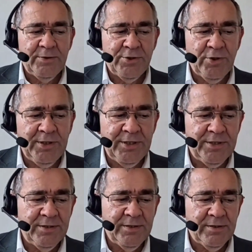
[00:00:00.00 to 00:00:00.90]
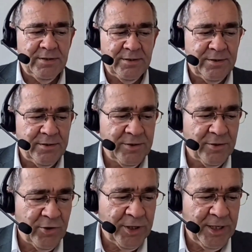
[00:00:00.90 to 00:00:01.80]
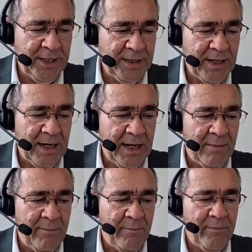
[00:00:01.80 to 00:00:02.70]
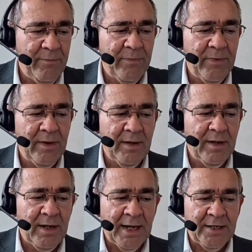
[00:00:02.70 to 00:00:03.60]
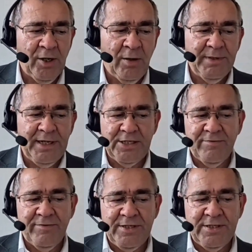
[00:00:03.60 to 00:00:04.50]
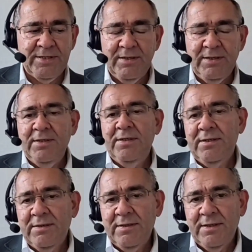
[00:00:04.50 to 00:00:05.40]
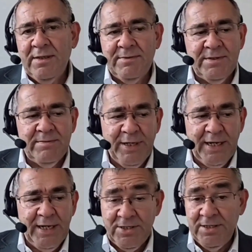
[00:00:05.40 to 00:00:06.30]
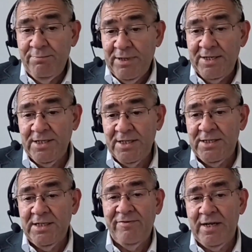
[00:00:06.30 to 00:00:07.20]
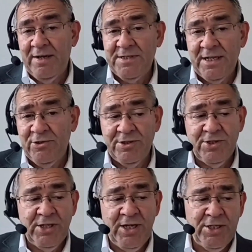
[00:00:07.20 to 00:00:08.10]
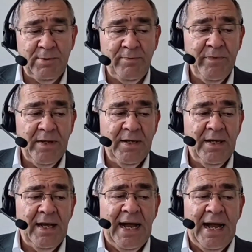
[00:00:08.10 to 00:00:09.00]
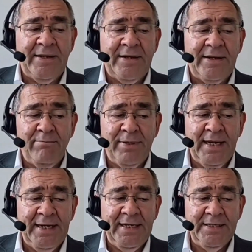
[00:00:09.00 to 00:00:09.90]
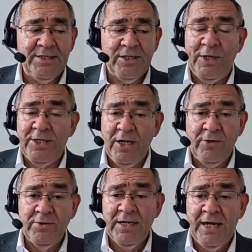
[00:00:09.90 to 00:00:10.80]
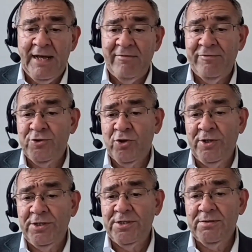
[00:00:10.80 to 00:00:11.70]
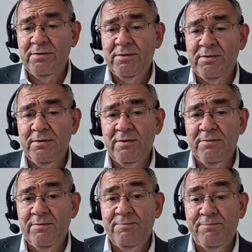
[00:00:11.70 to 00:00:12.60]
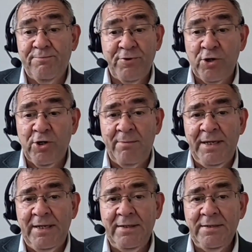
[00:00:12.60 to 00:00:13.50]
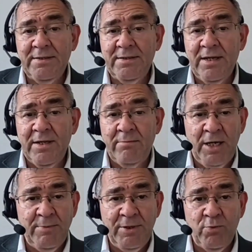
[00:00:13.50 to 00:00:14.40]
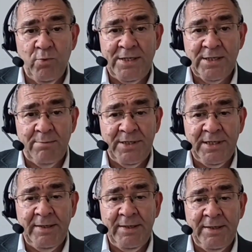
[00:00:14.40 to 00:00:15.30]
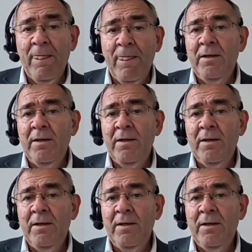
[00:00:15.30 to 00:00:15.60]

do a joint degree, like a combination of this PhD and DPhil, I've said, are interchangeable, and the MBA. So we don't have joint program here at the moment. When somebody